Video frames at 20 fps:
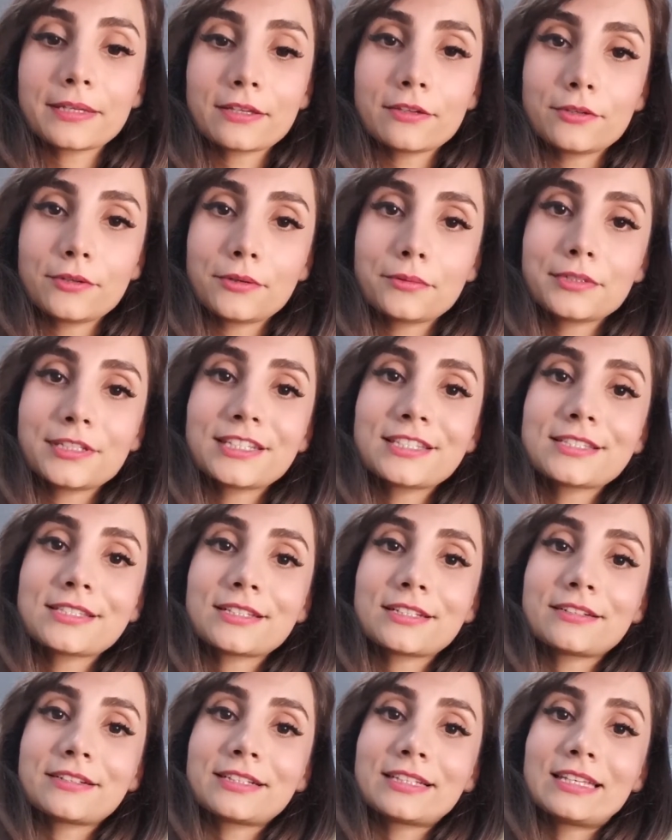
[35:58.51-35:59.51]
you don't
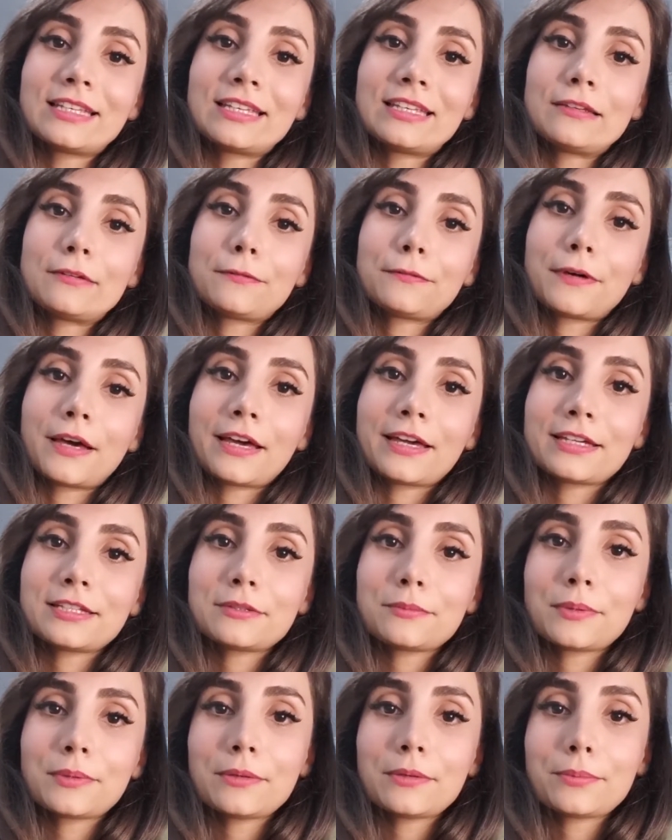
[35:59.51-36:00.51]
necessarily
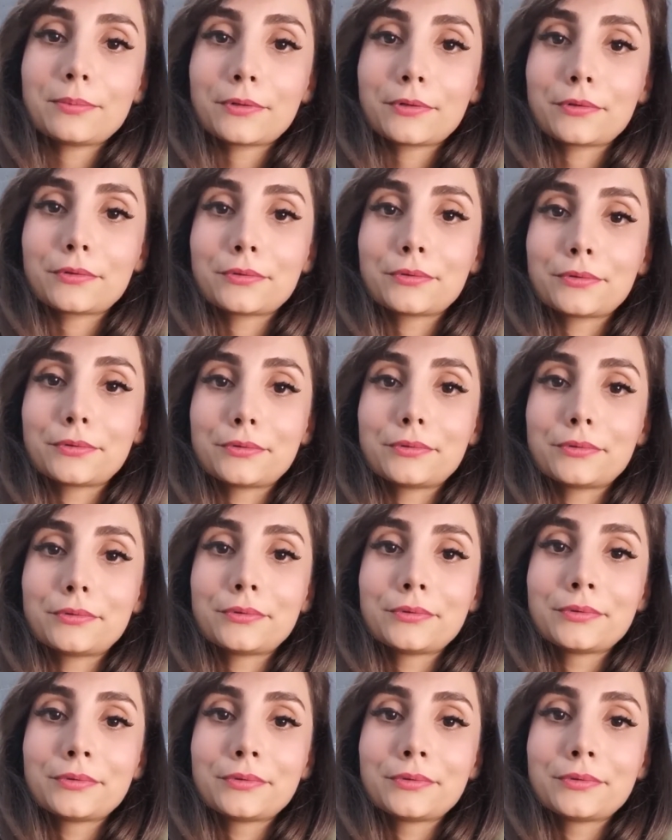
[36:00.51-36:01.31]
find people who